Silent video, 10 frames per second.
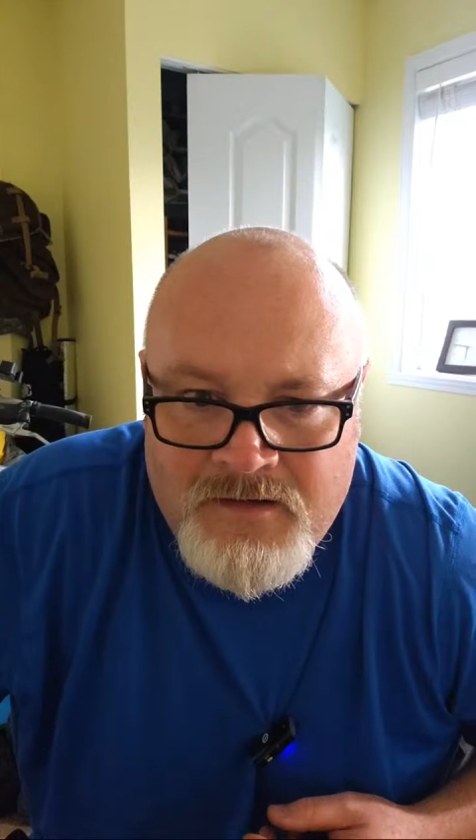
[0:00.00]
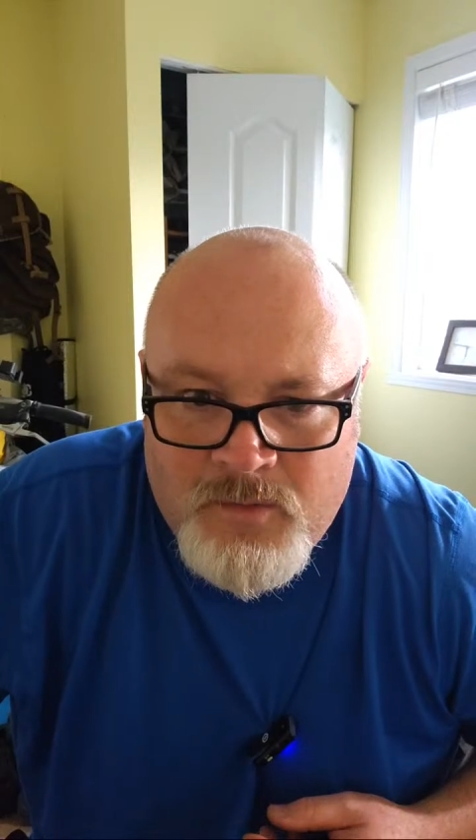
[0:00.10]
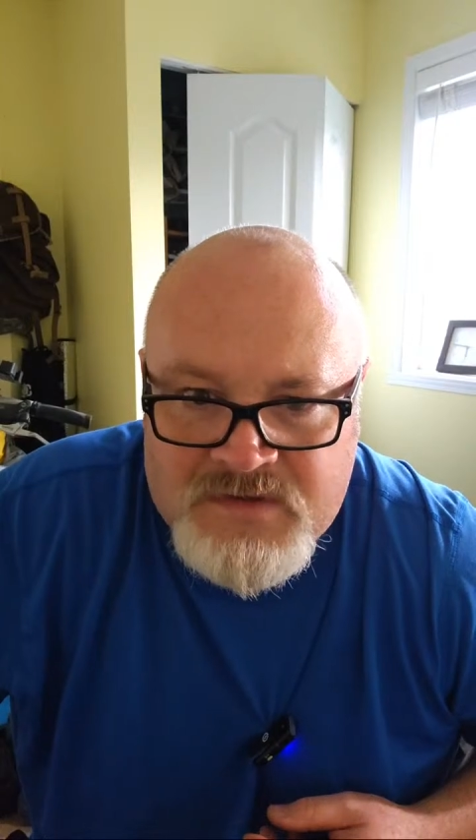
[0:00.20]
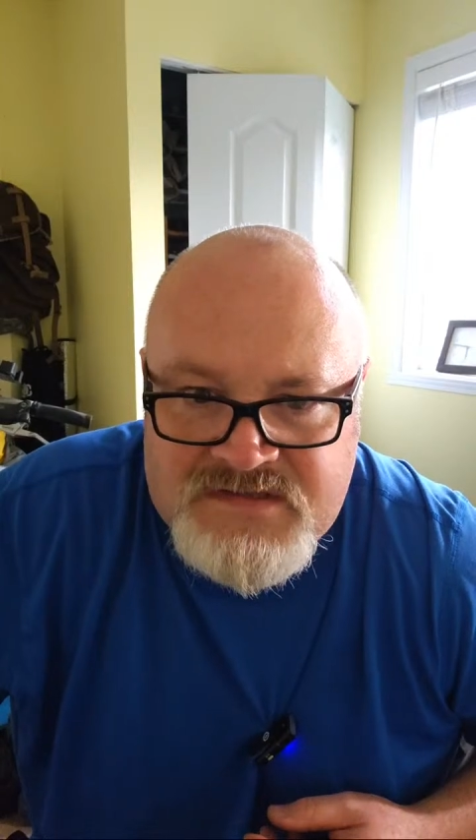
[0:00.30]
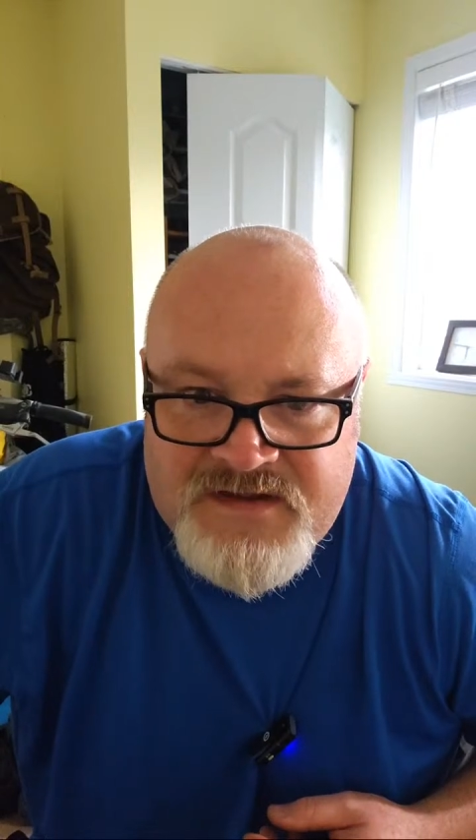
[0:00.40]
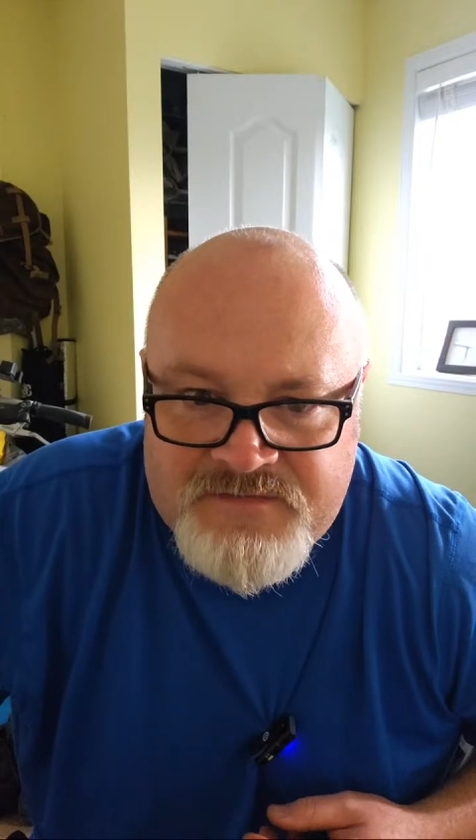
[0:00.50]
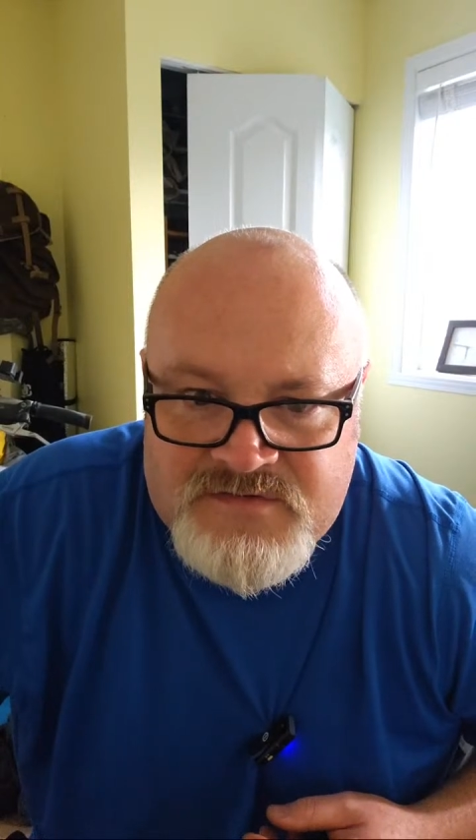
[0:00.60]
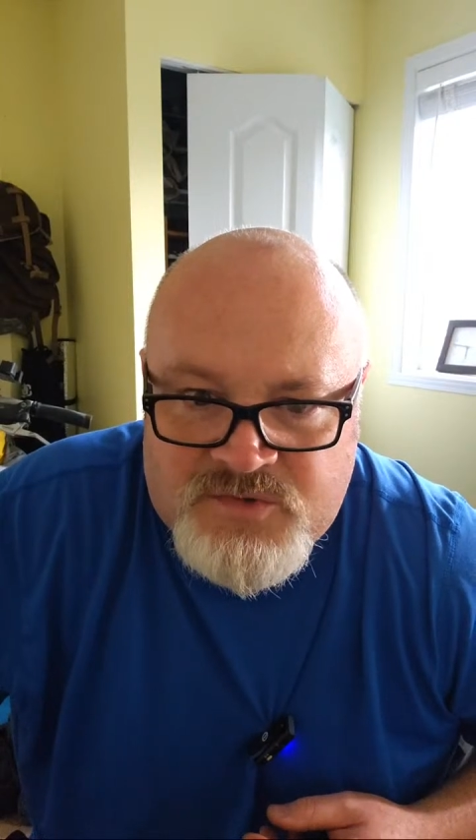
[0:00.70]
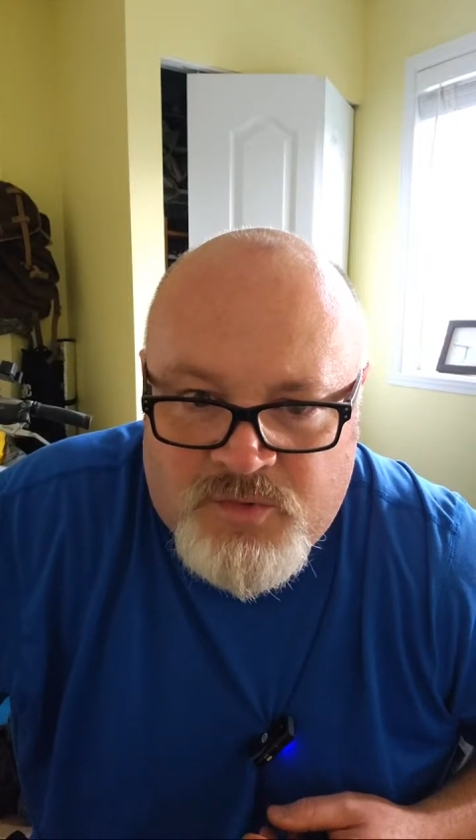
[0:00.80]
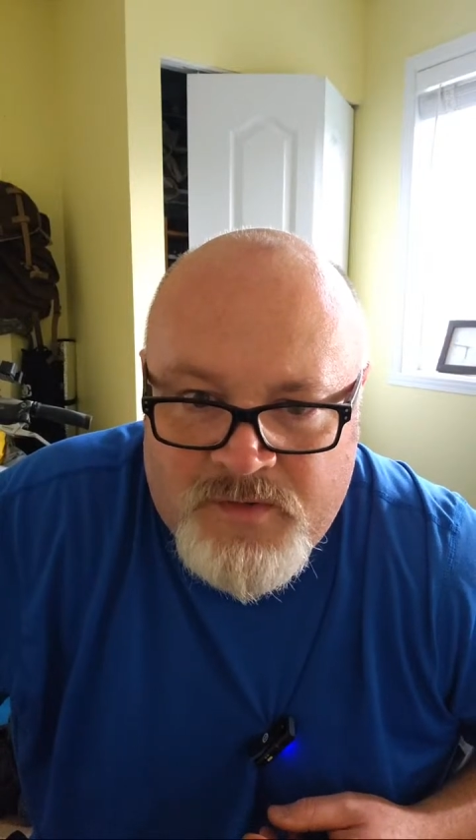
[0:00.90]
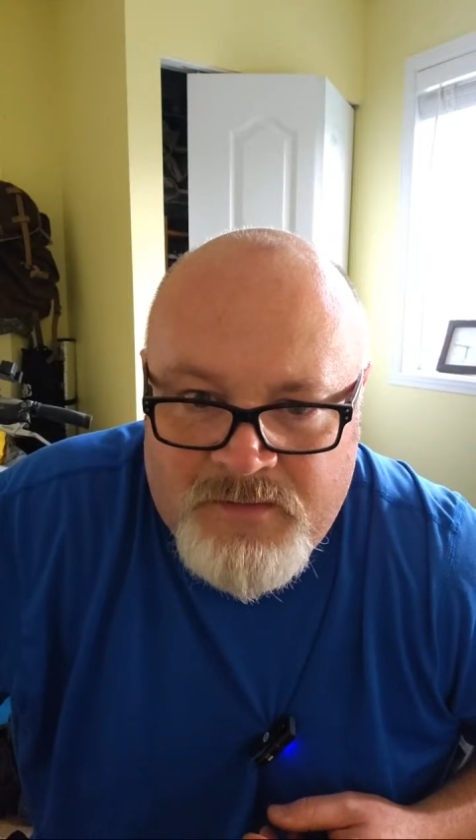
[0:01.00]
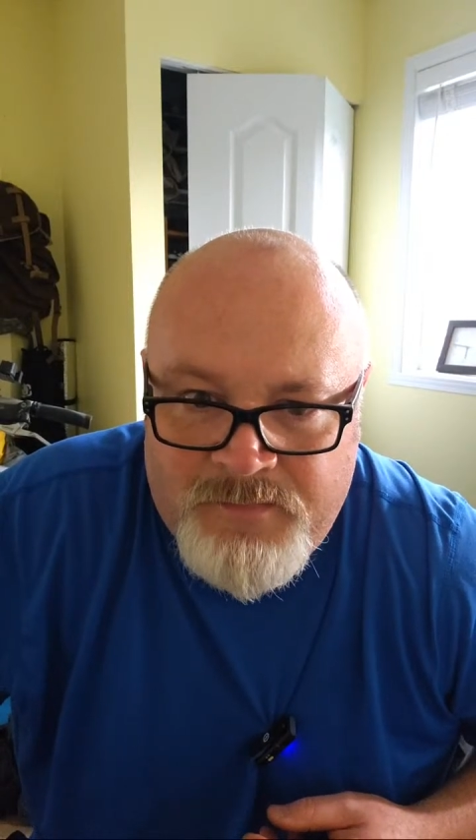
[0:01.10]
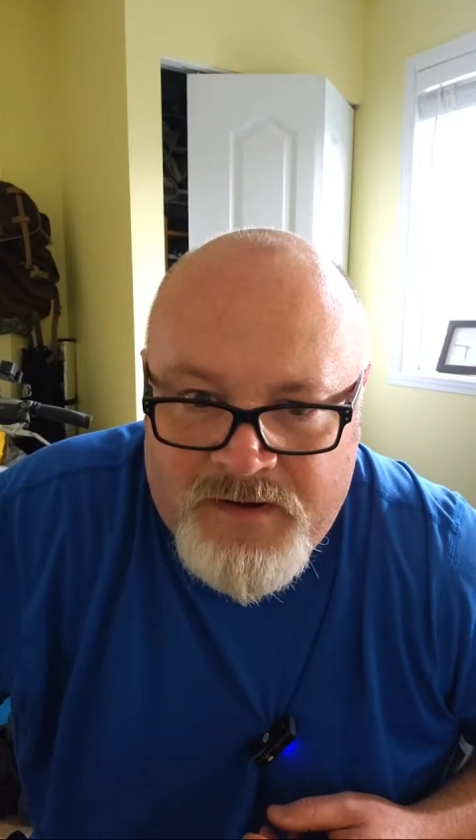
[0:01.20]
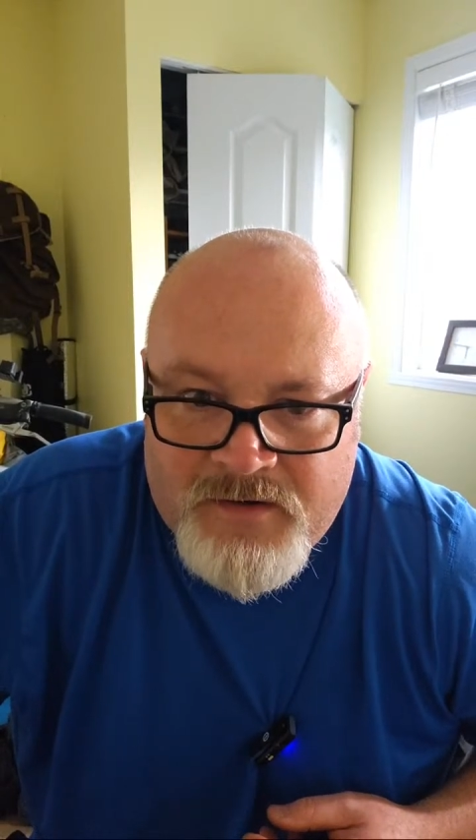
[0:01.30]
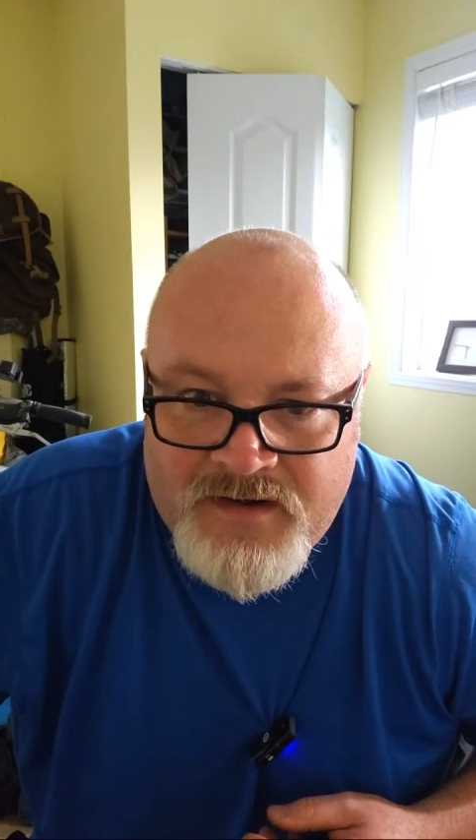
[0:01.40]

What's the difference between beer